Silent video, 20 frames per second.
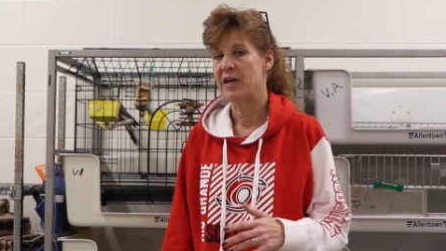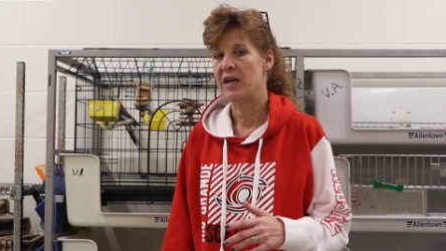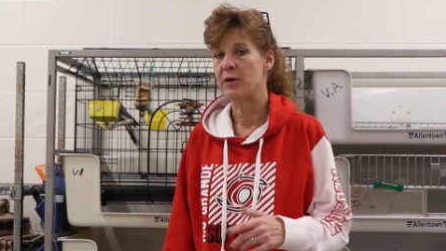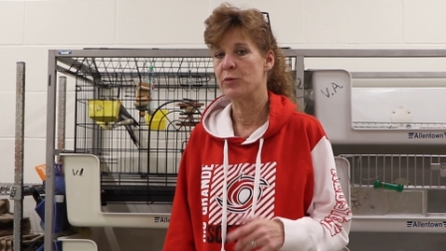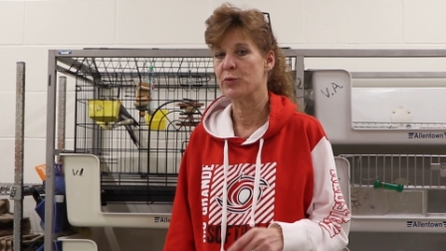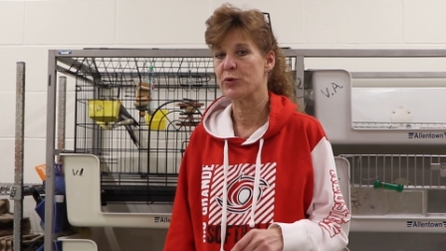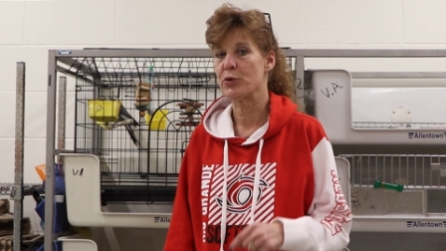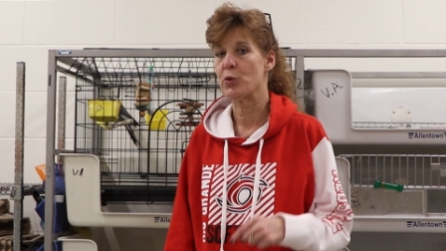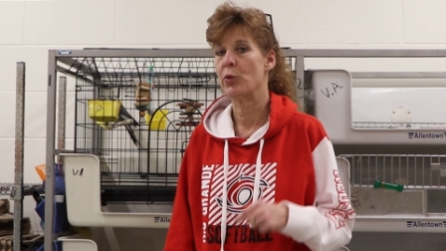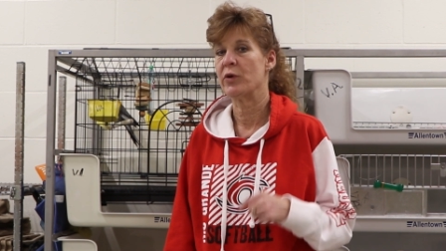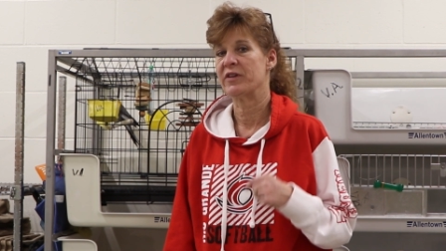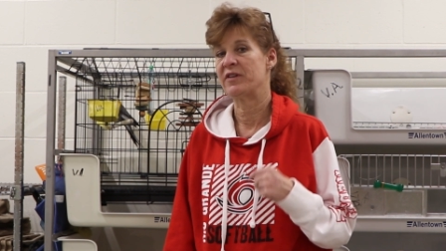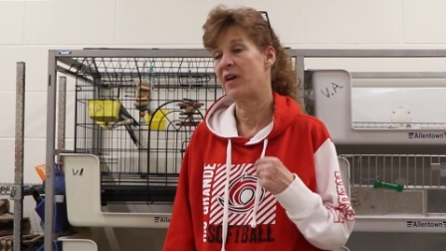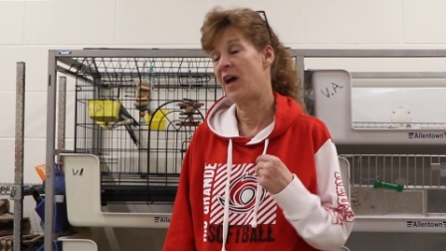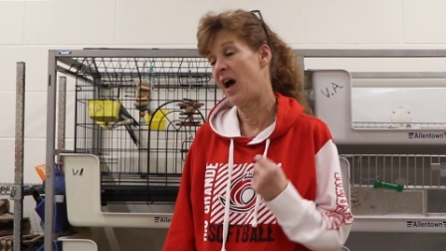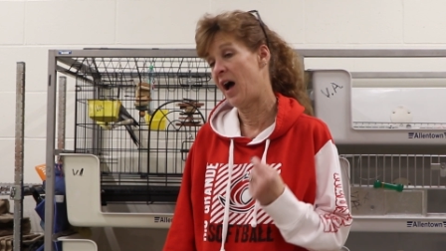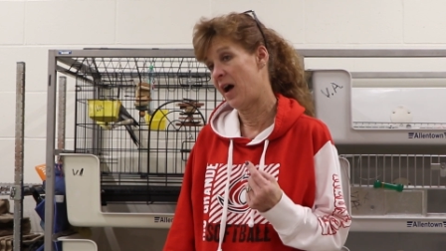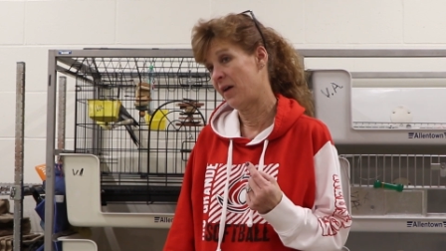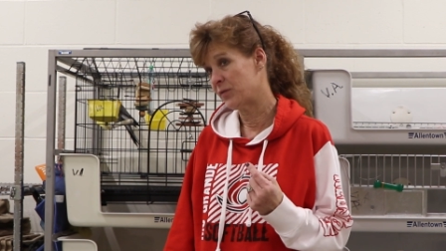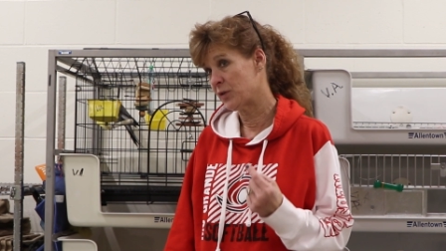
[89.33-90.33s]
He was going to
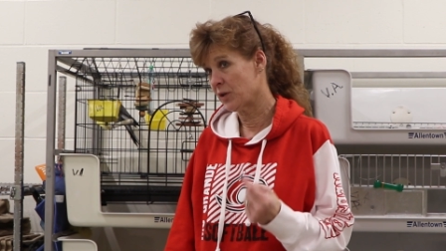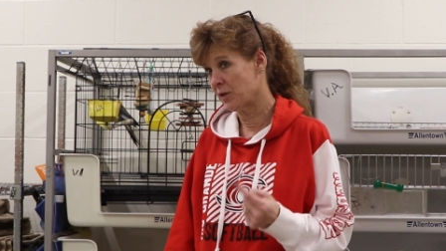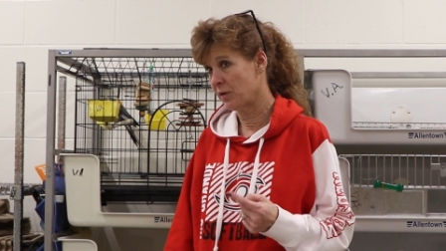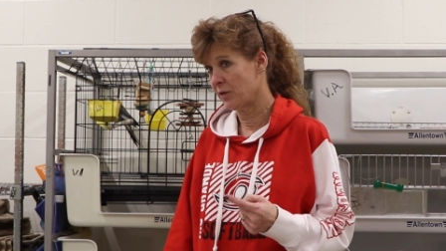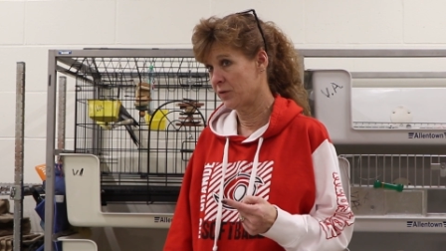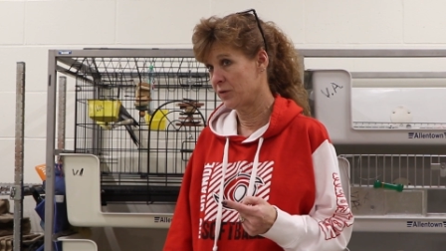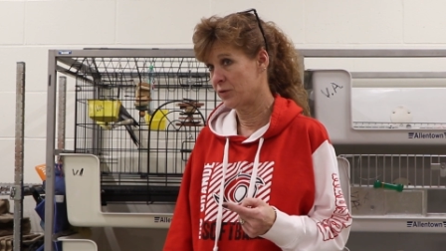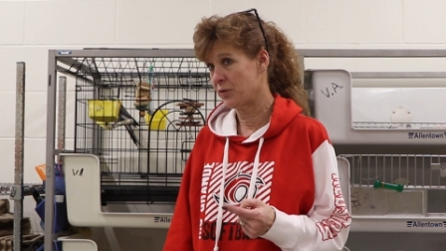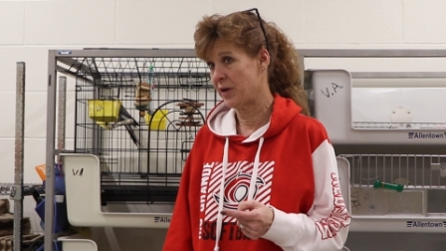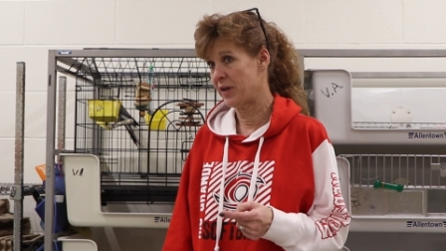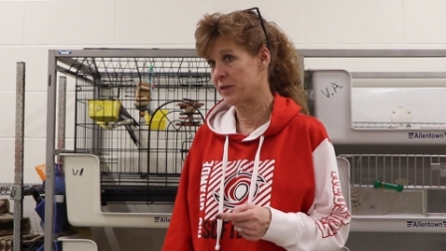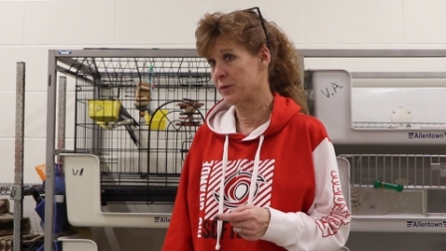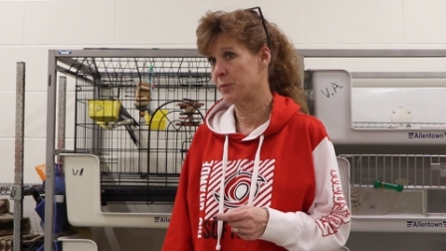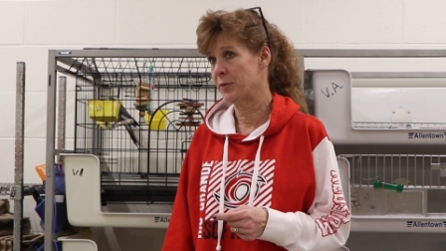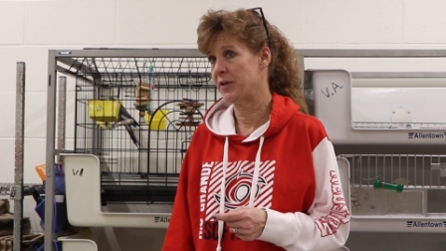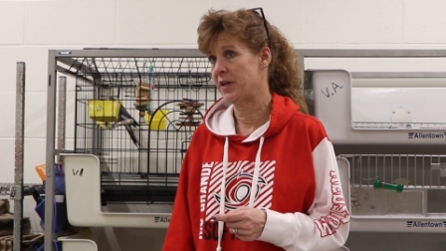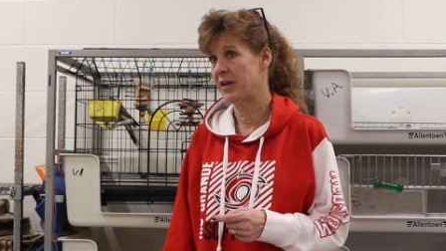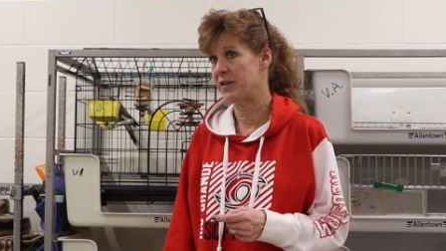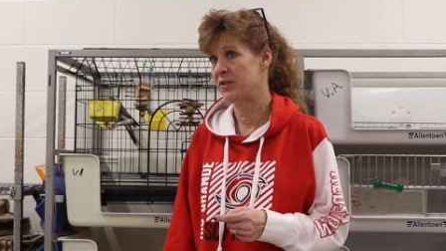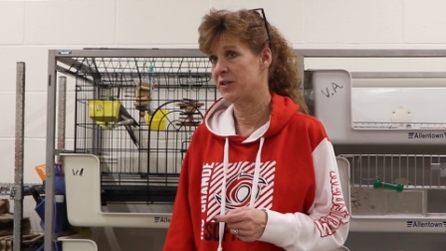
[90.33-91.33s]
have to learn
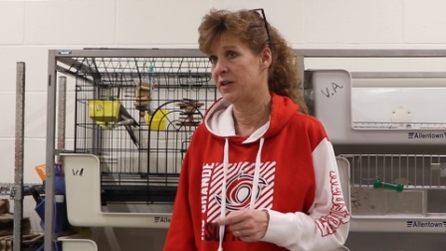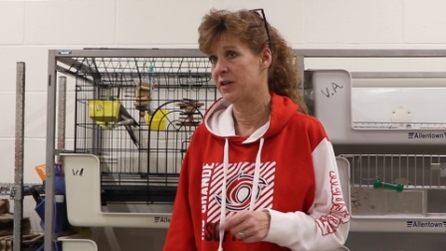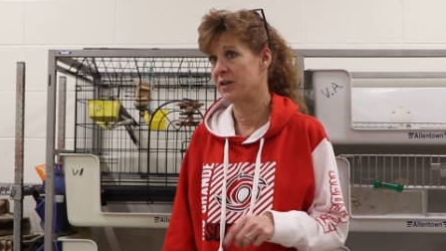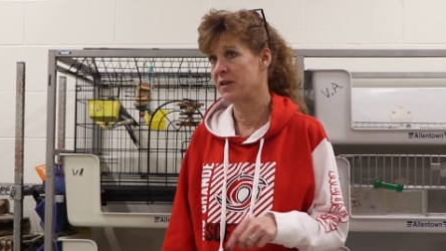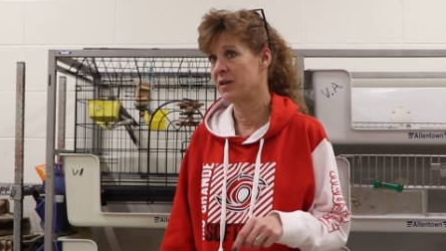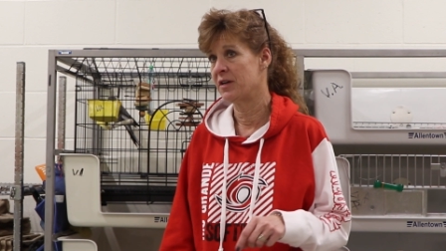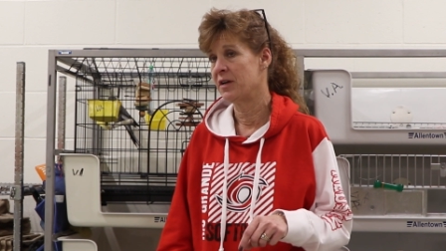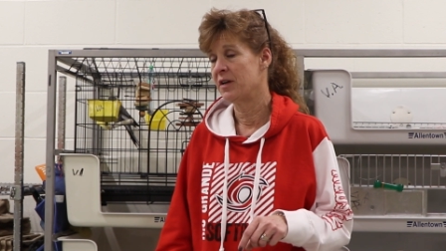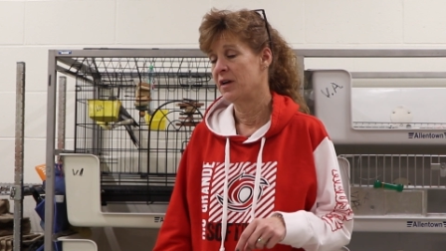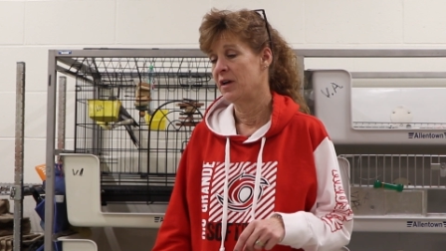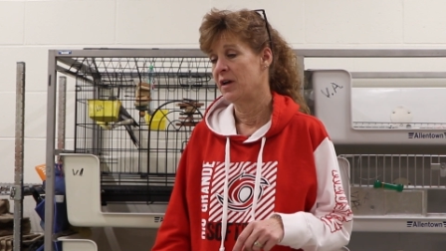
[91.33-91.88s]
transportation,